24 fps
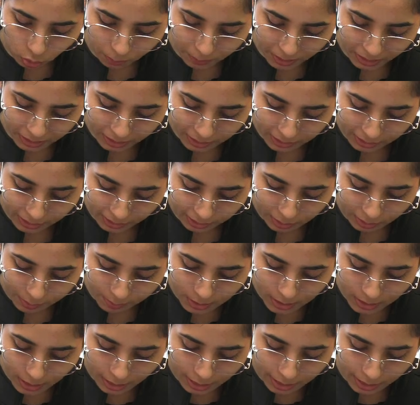many
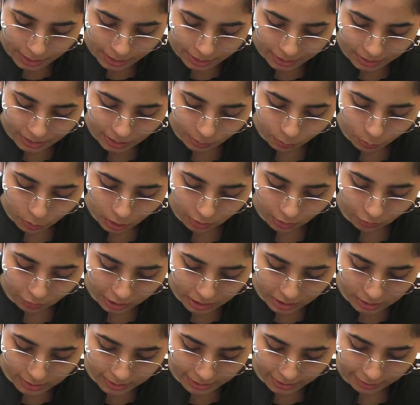times in the
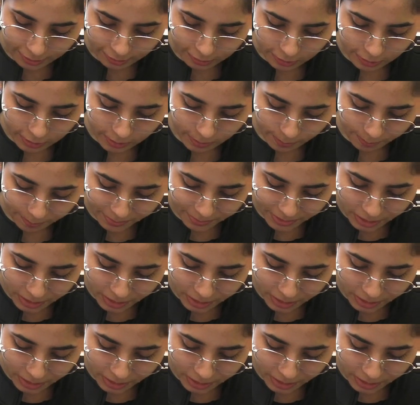previous years.